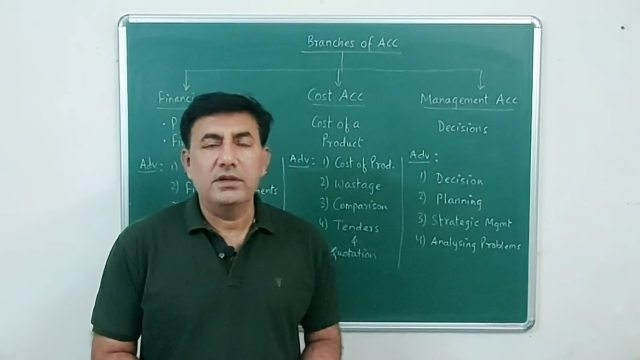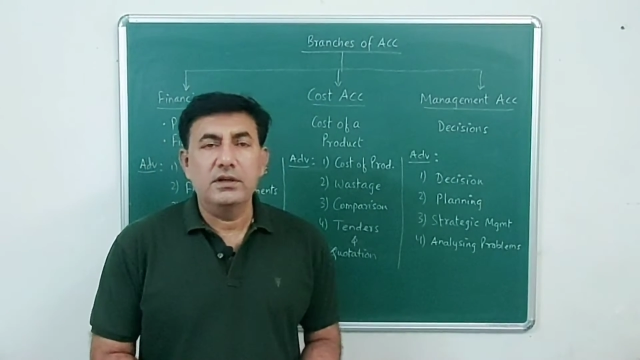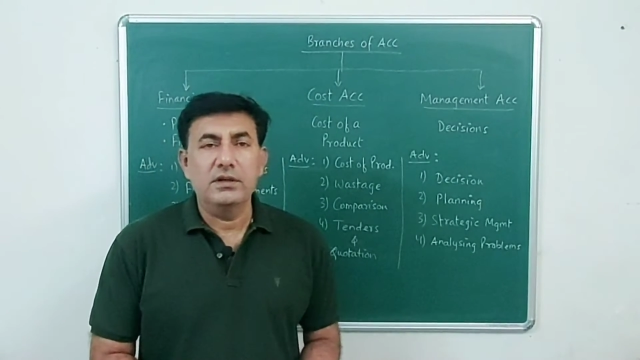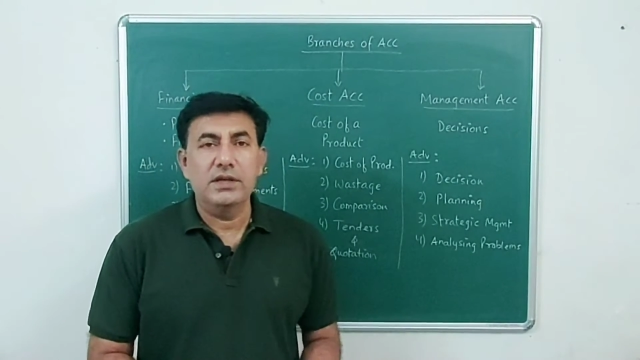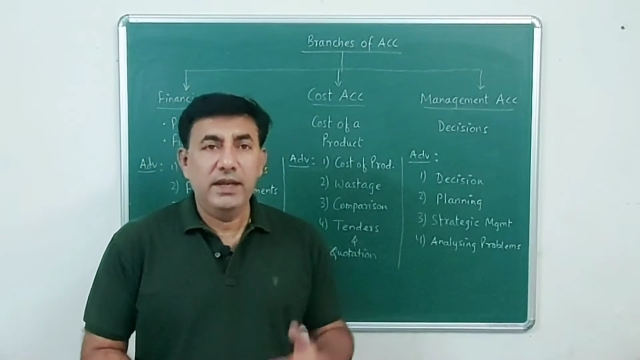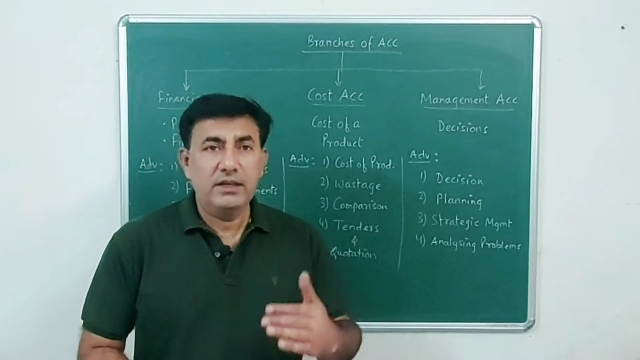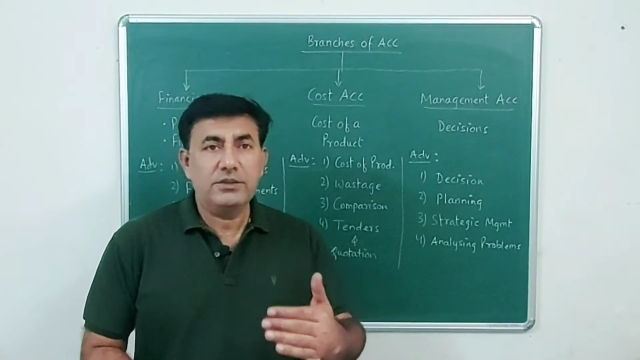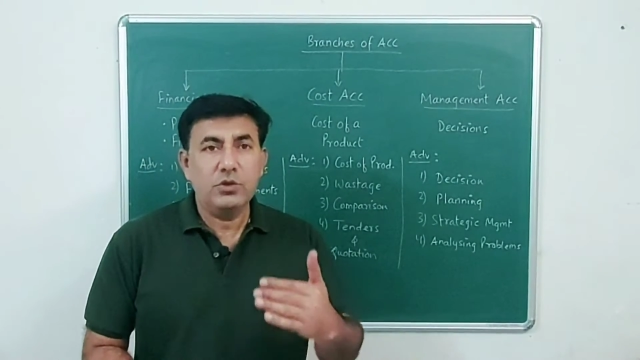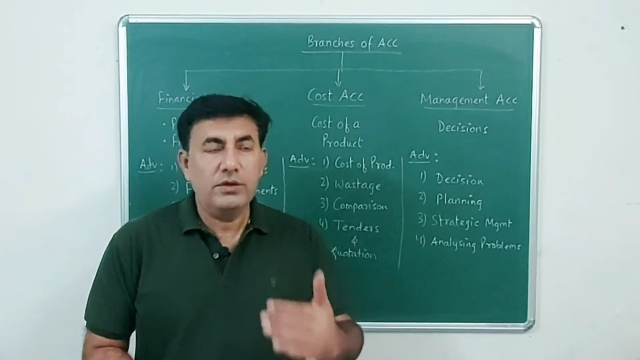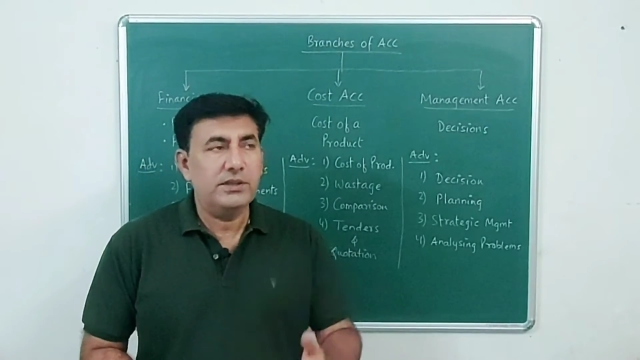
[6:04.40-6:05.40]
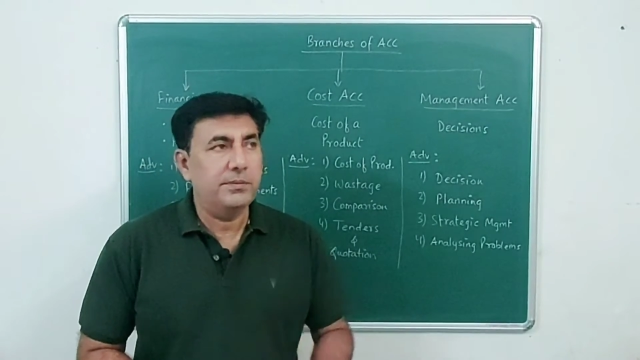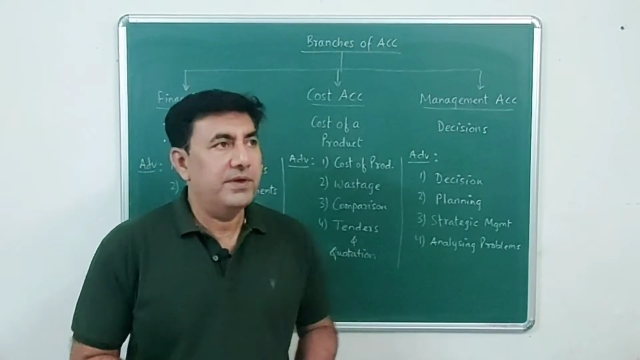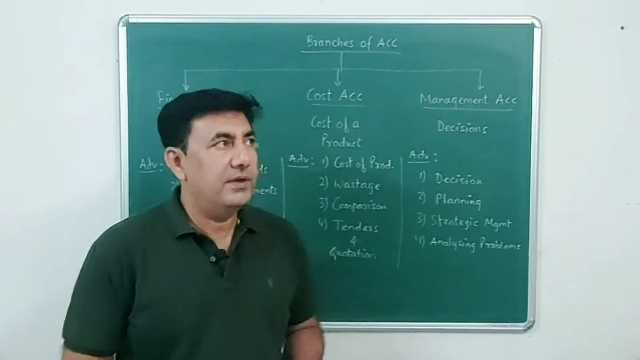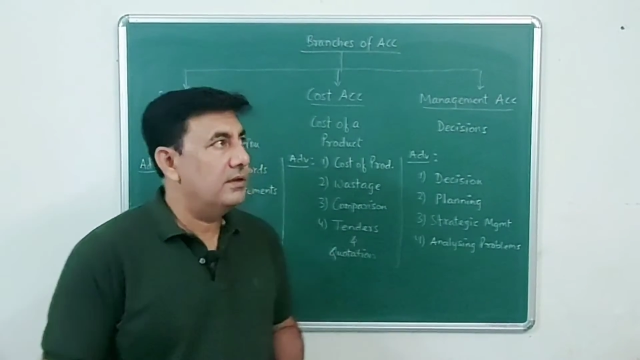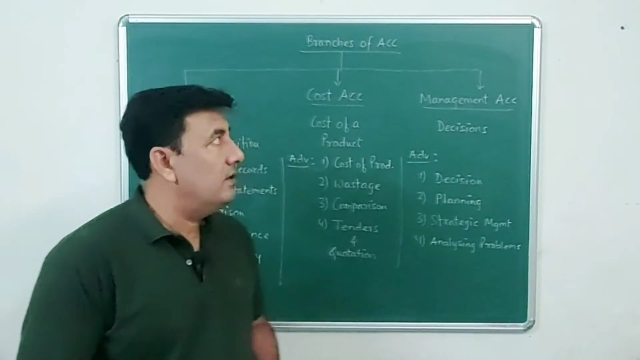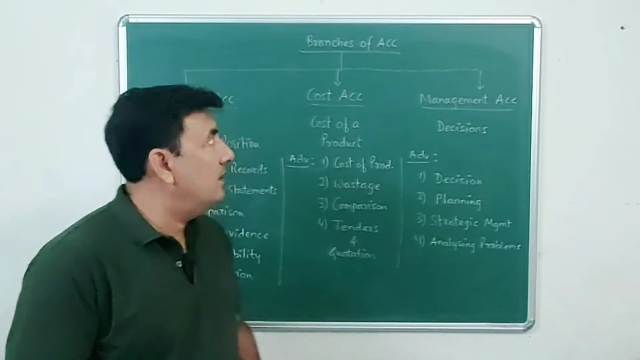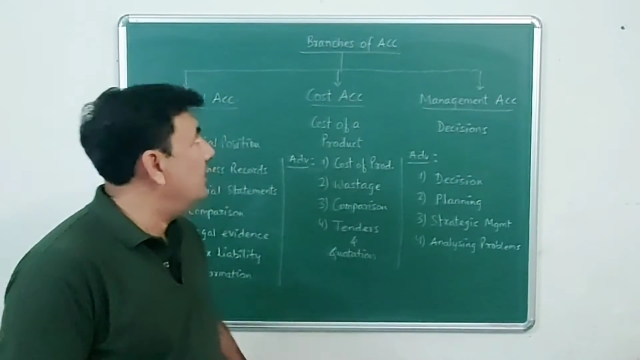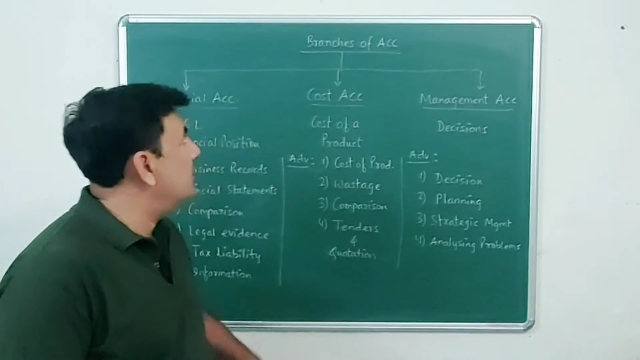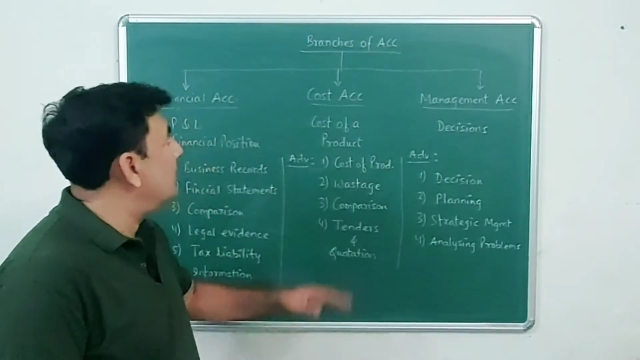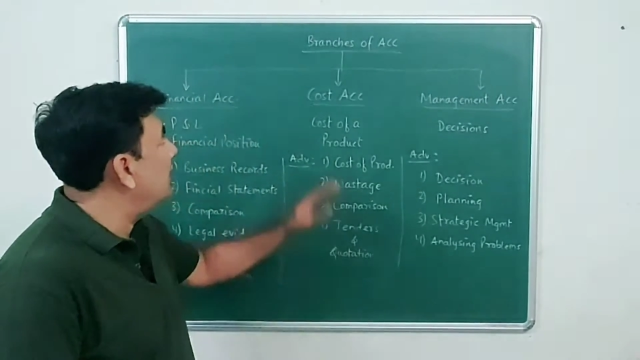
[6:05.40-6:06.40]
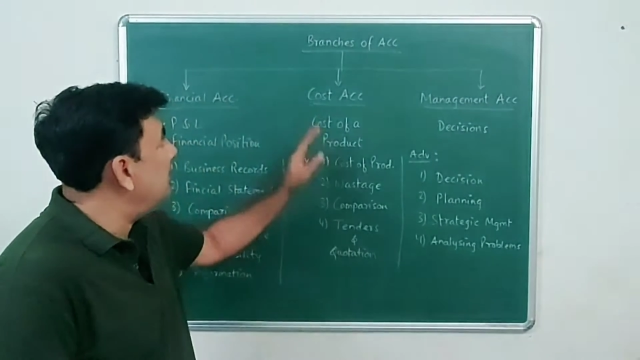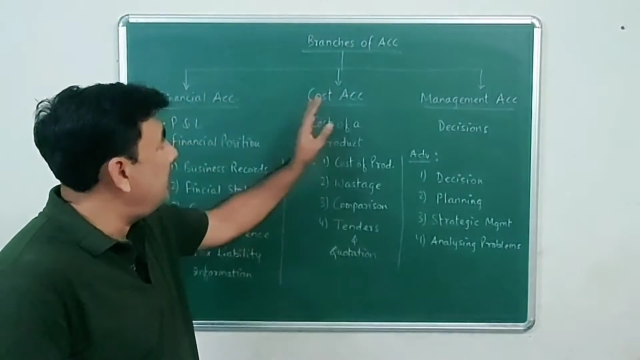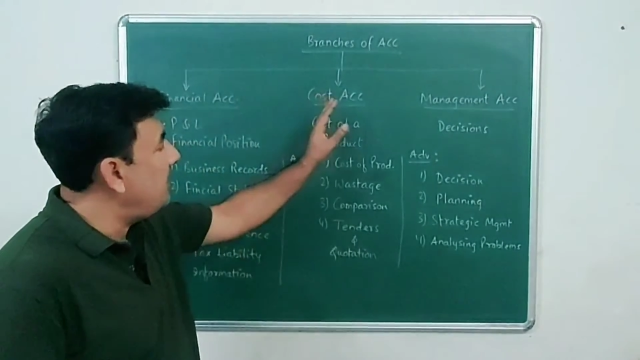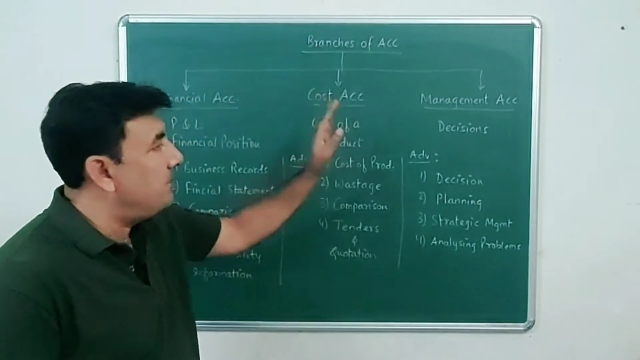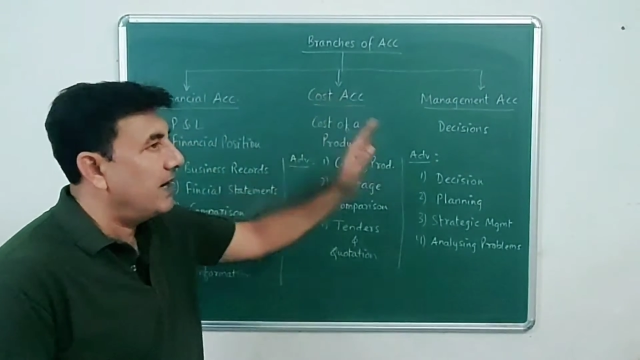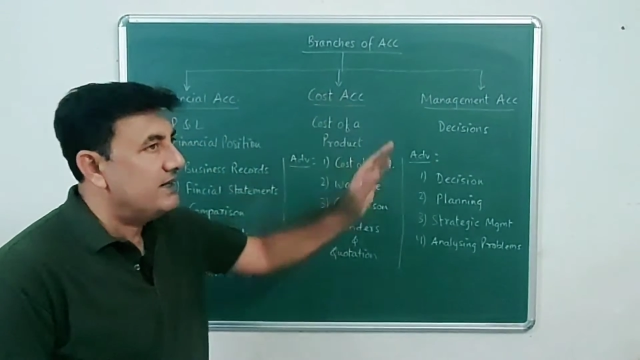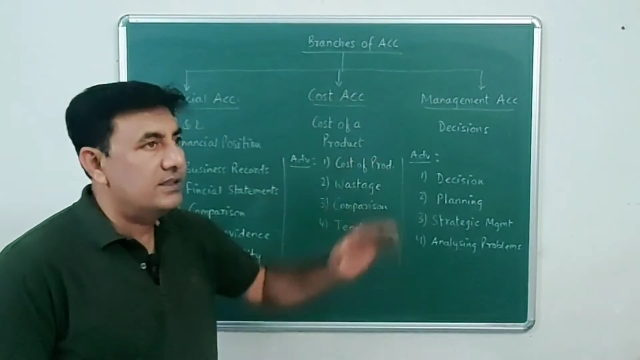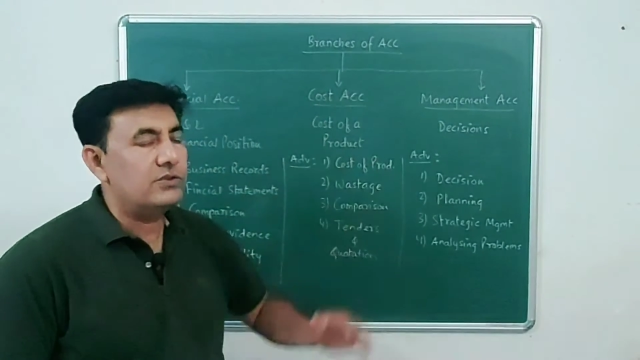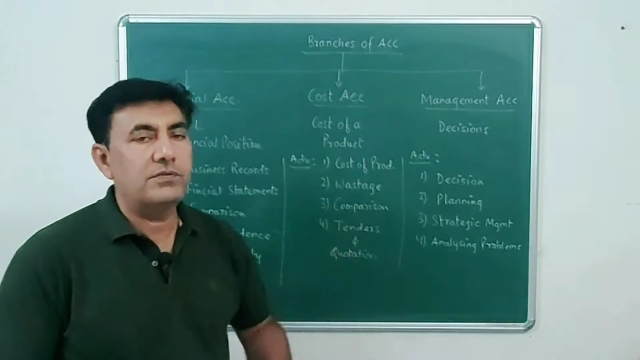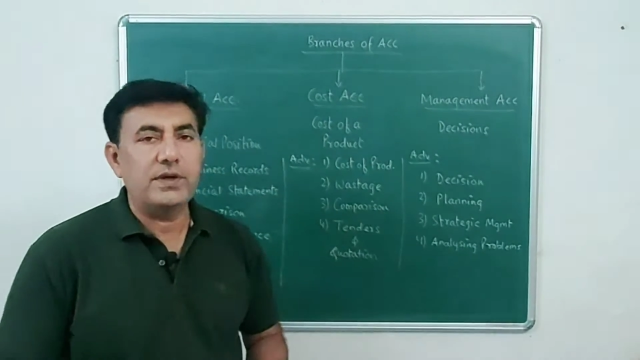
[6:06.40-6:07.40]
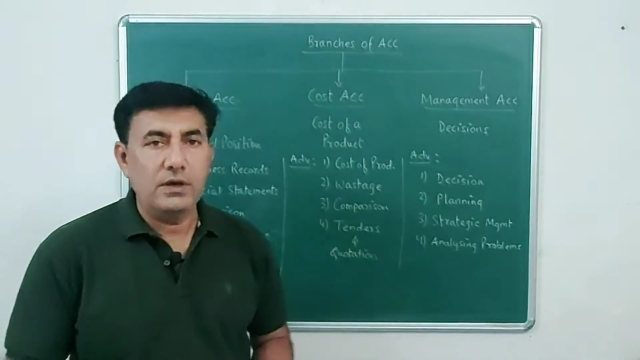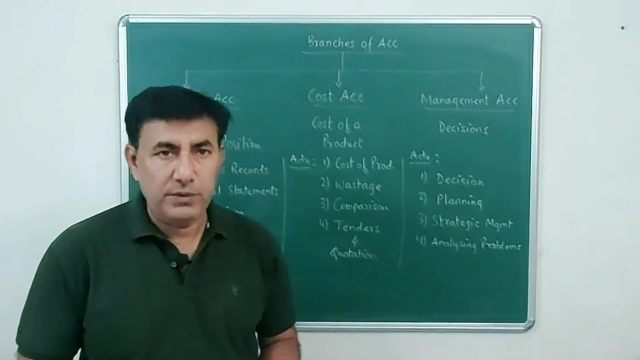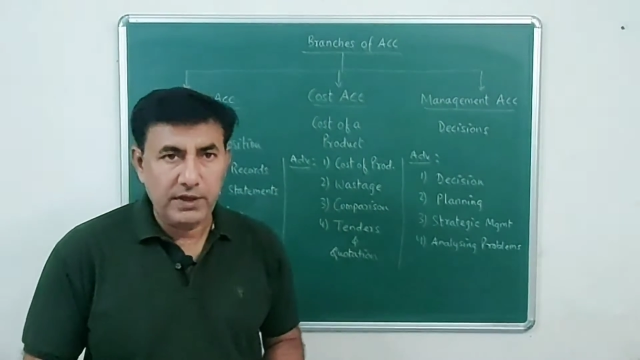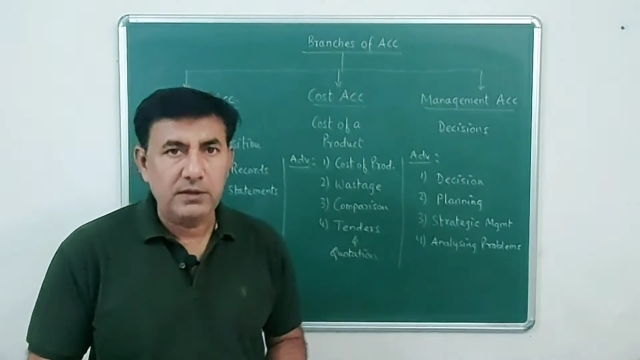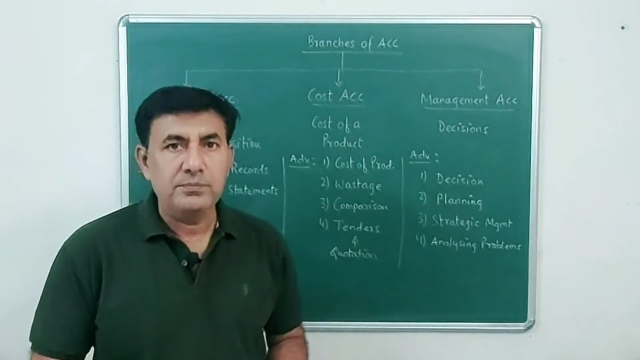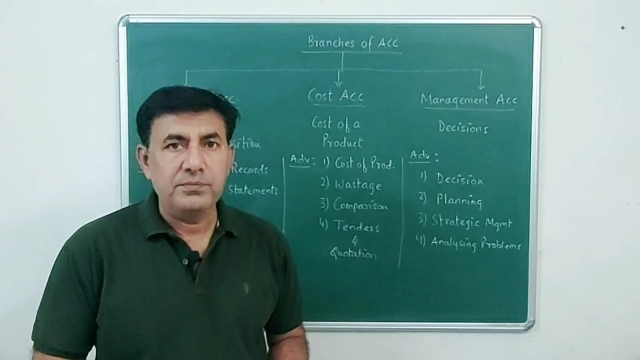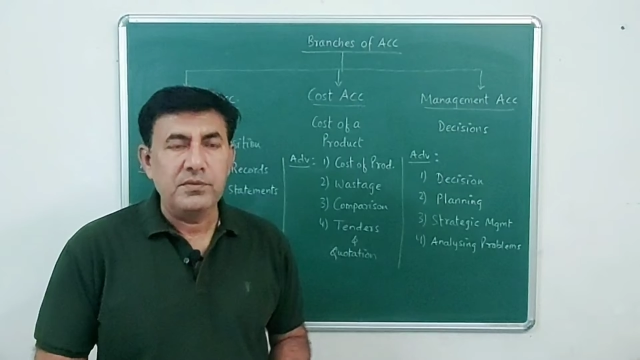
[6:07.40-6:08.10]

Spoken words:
the next concept here is the different branches of accounting.